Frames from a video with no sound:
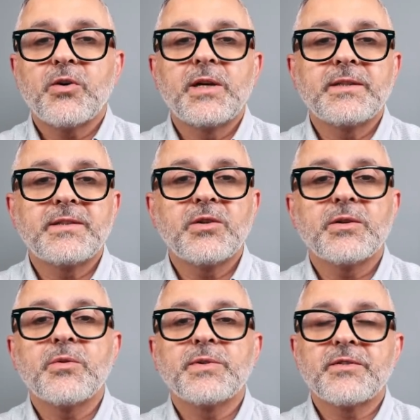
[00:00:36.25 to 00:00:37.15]

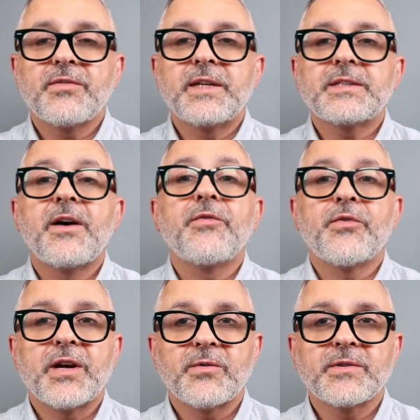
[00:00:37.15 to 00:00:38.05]
Collezione Riservata
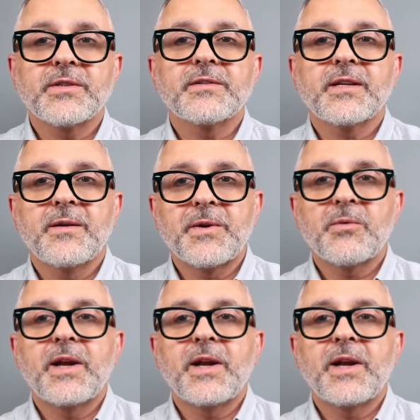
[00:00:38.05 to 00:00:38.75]
fragrances coming